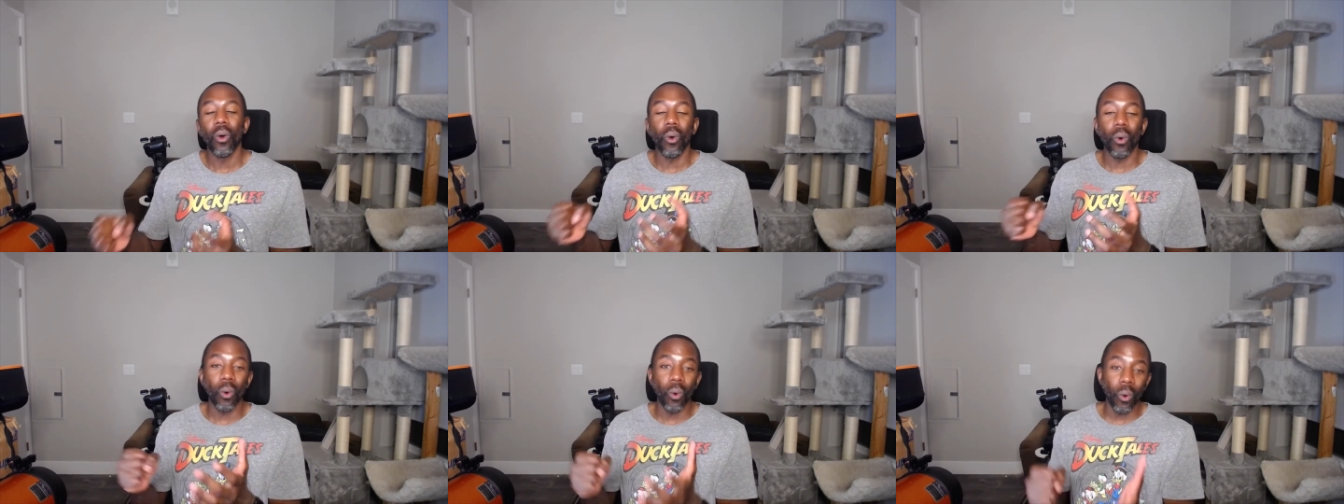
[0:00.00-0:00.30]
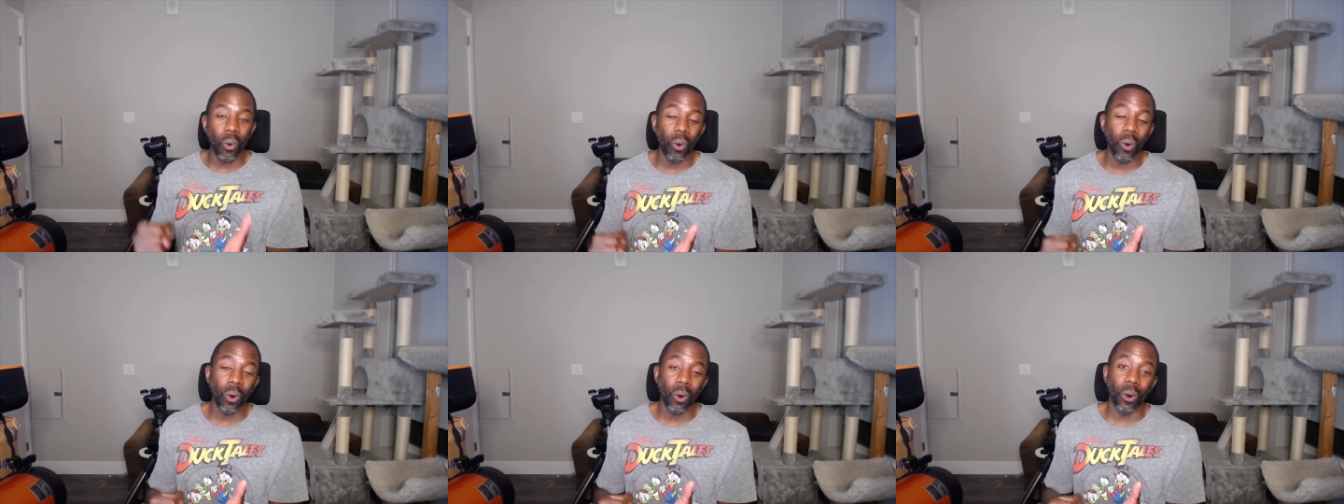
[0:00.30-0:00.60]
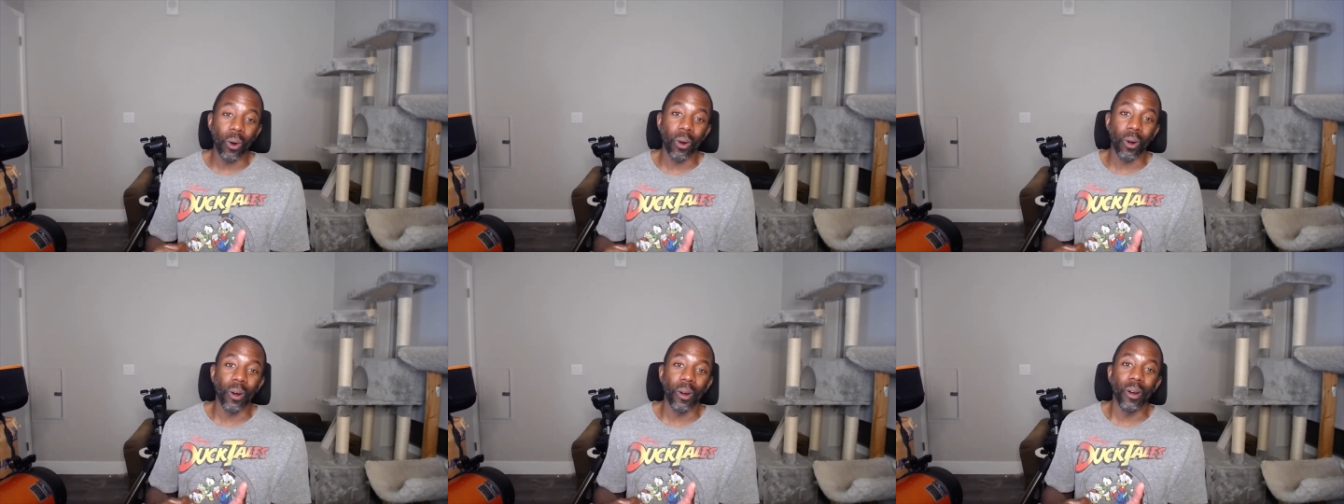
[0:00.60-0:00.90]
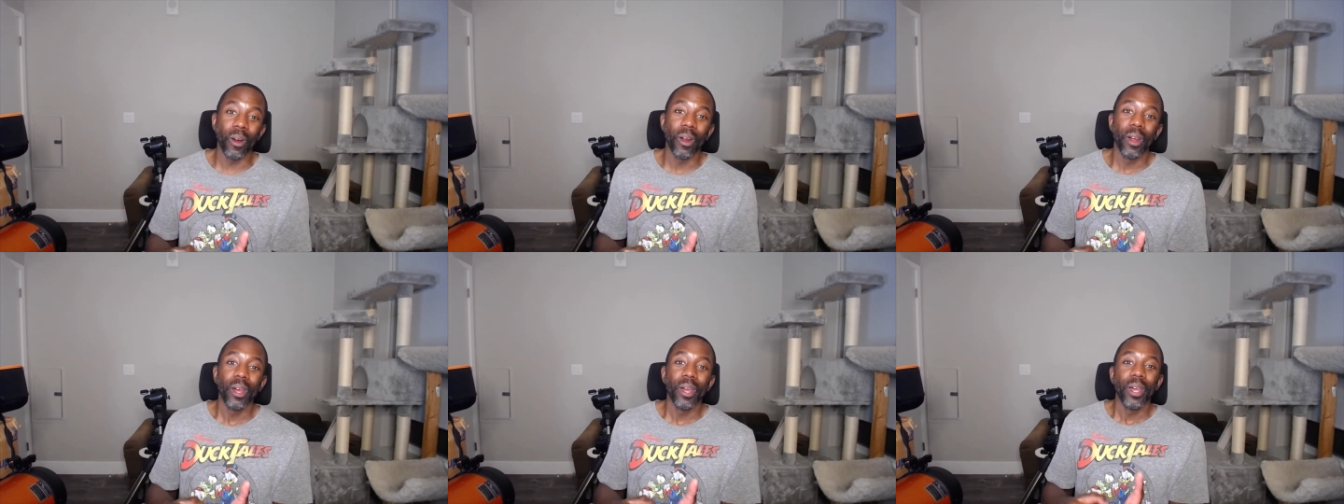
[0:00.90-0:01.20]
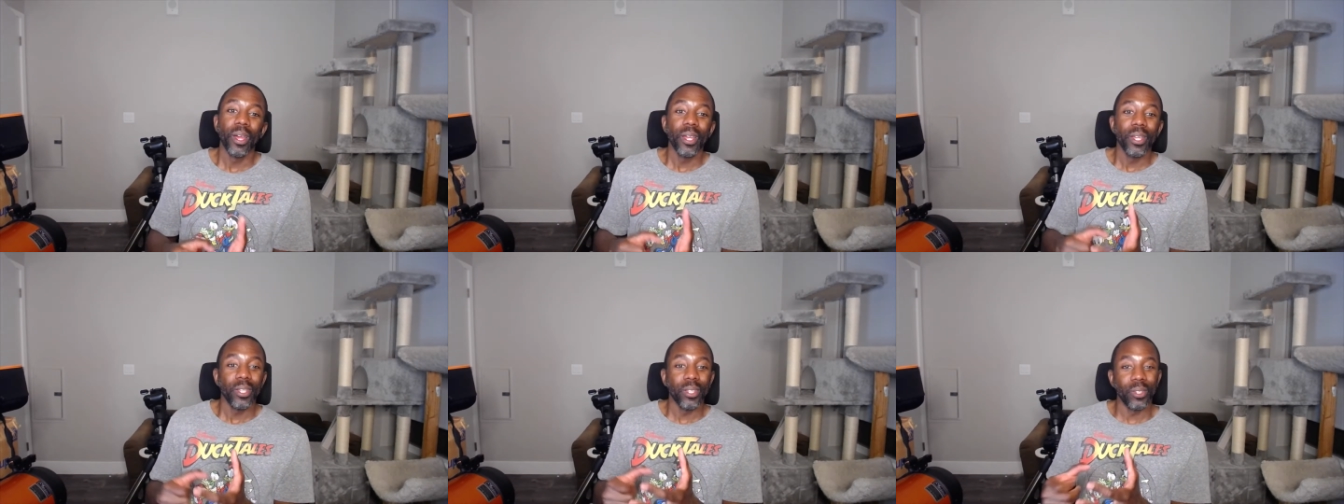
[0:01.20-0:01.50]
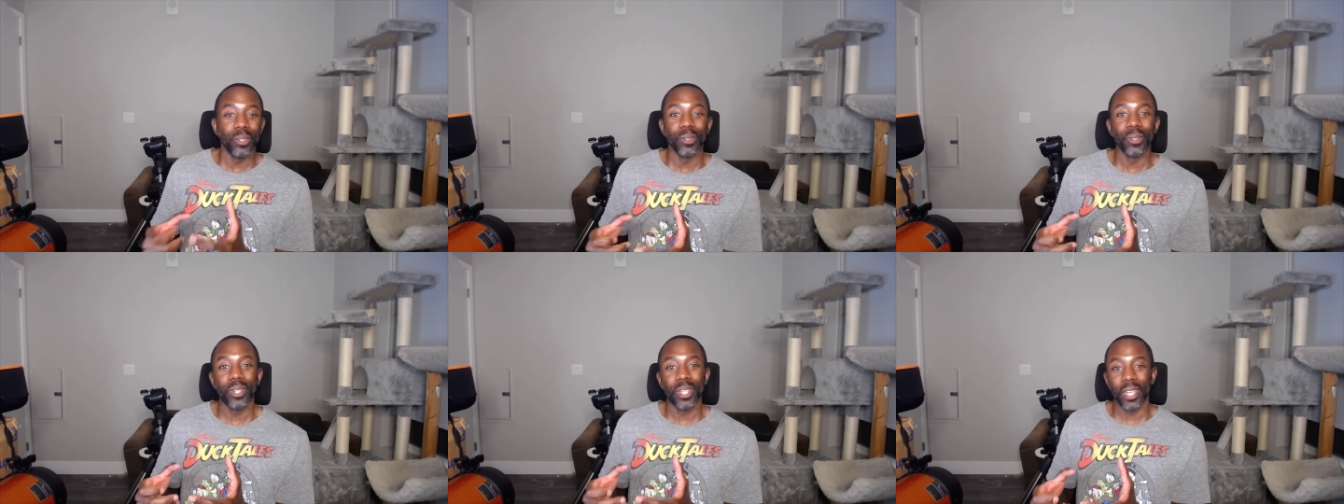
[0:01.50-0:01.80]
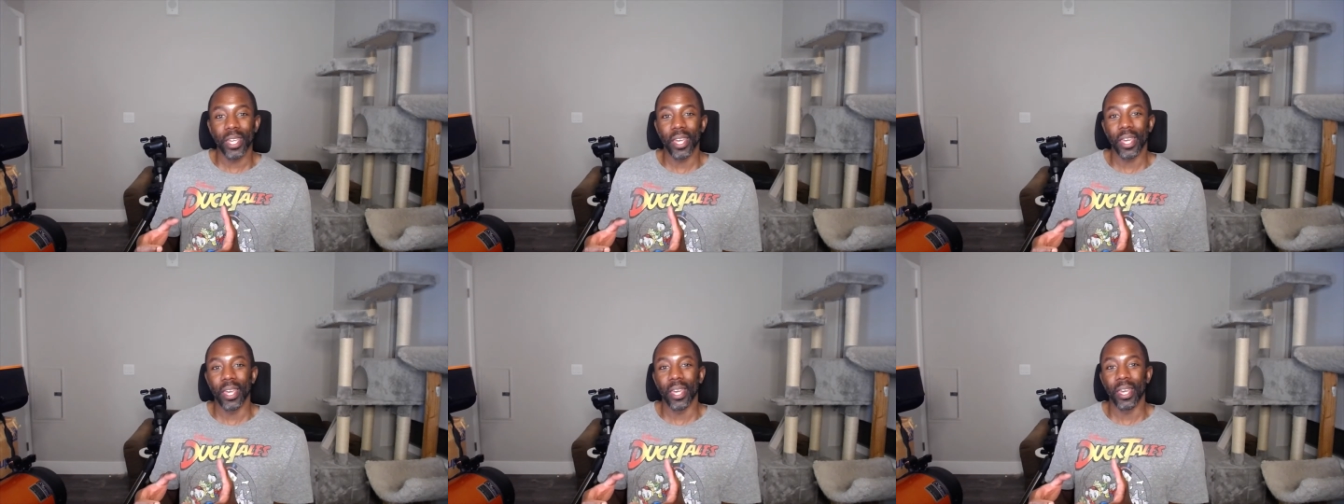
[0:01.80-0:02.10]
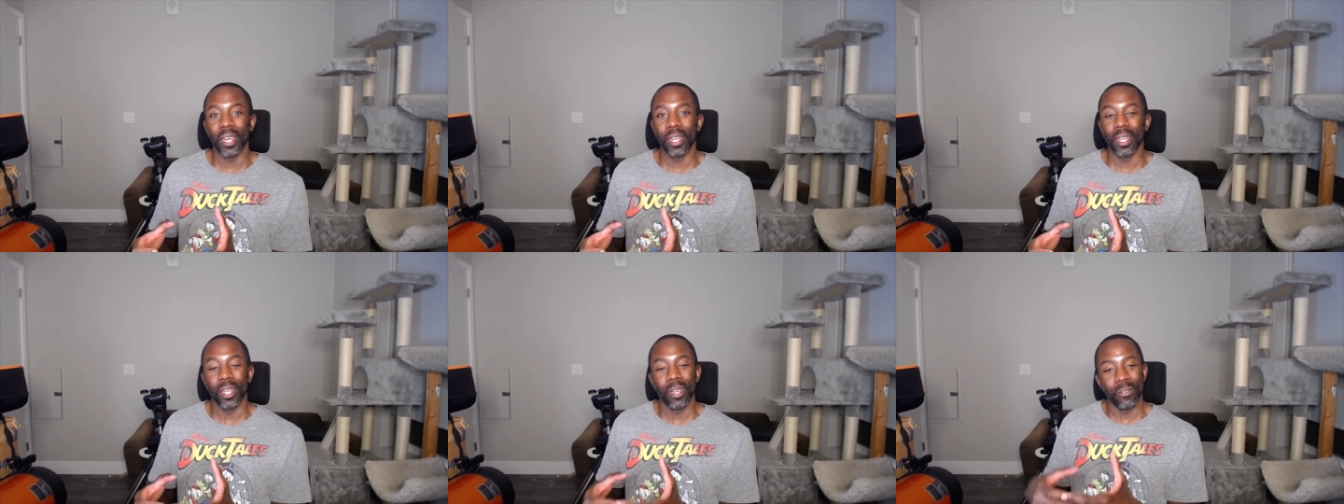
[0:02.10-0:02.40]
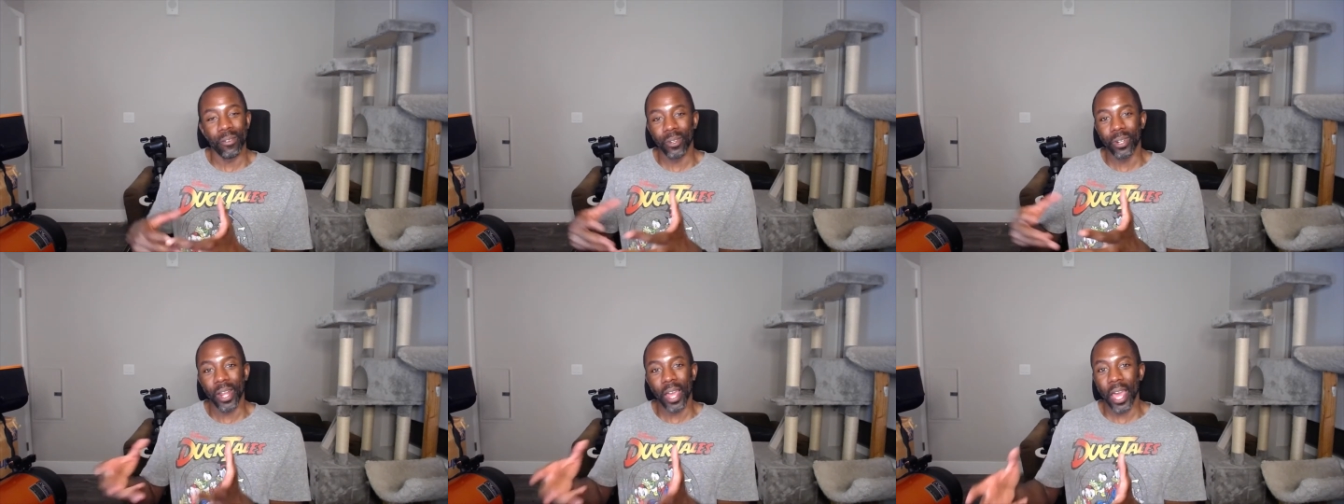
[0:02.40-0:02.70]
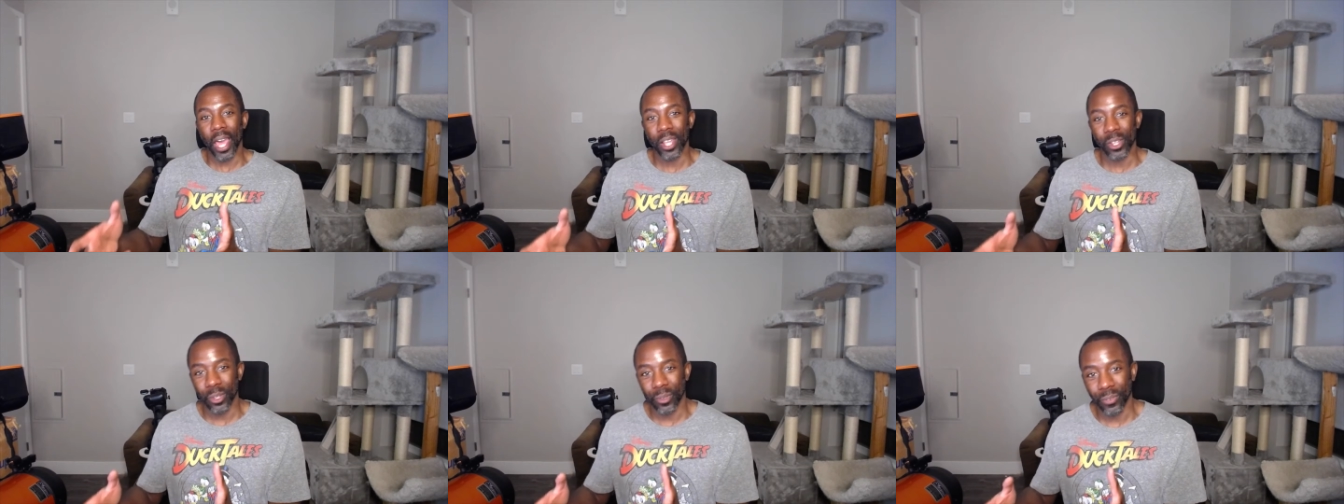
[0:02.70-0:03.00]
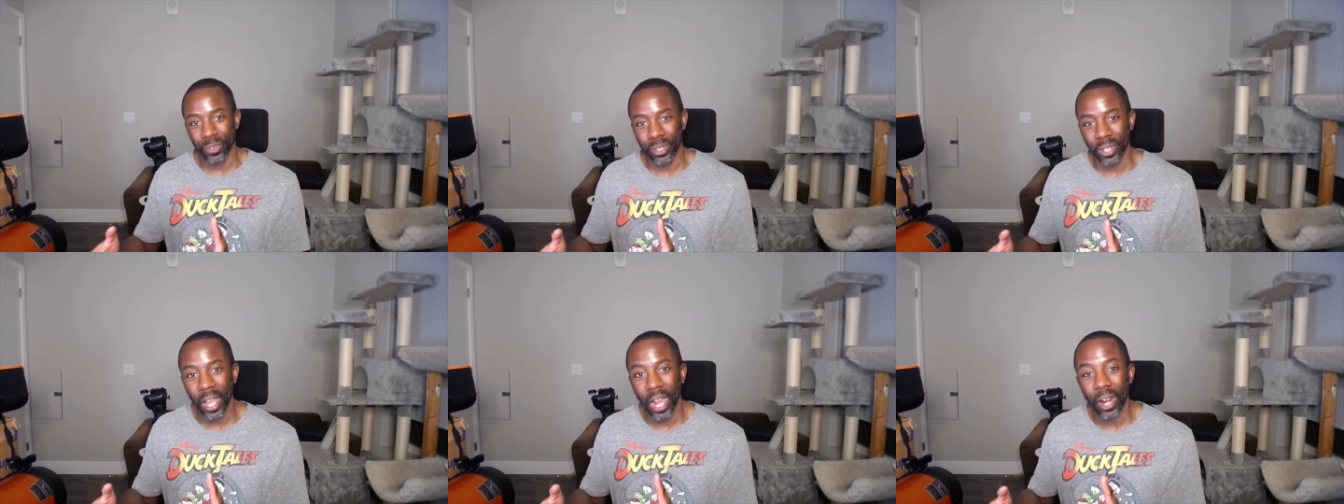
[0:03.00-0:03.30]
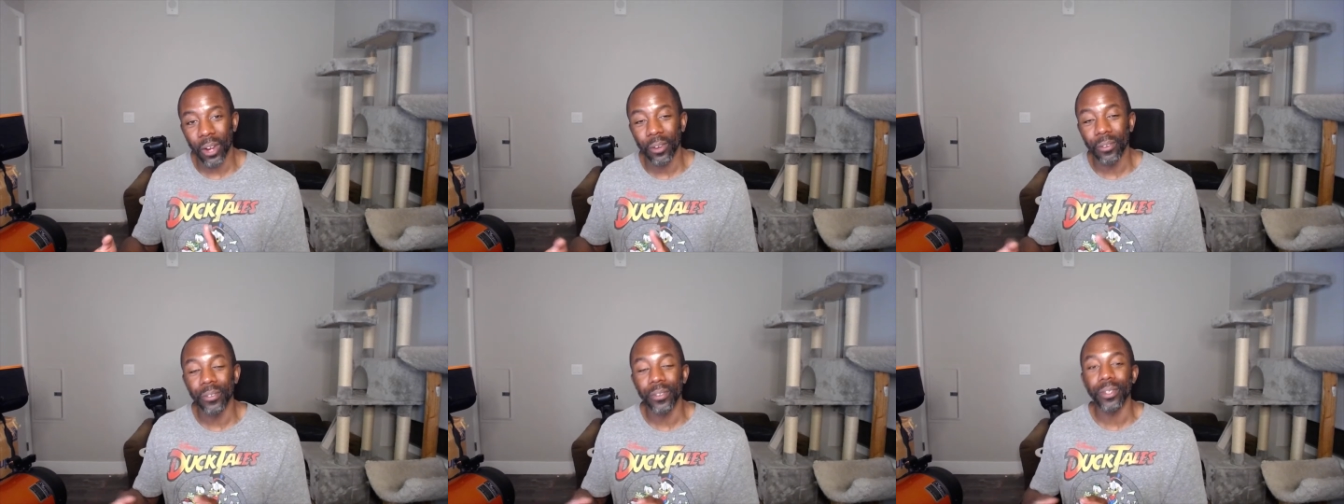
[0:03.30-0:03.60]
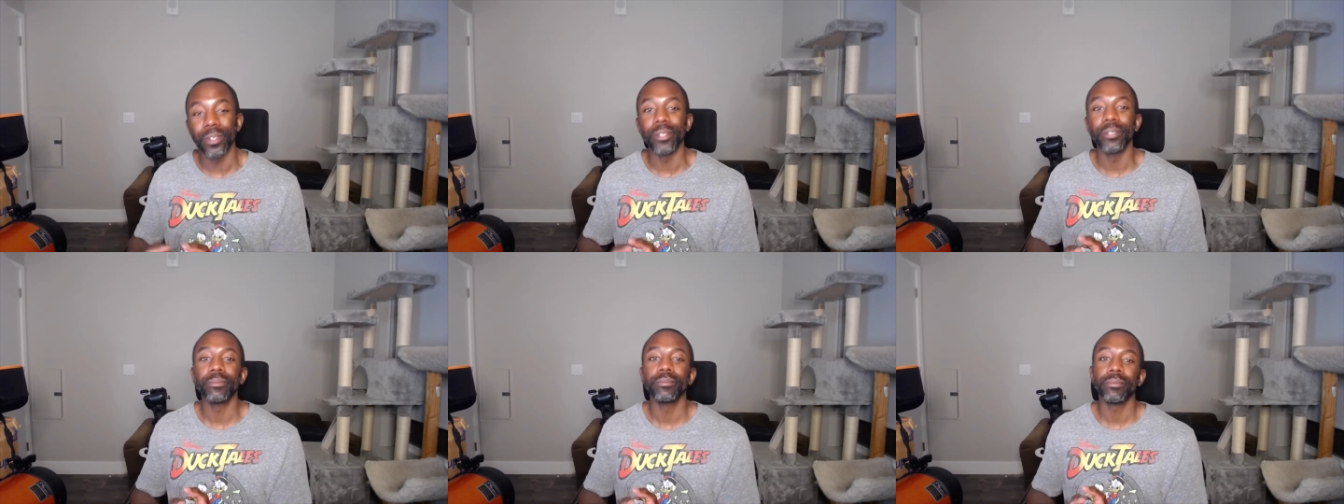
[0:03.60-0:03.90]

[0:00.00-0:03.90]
or you can, if you're into astrophotography,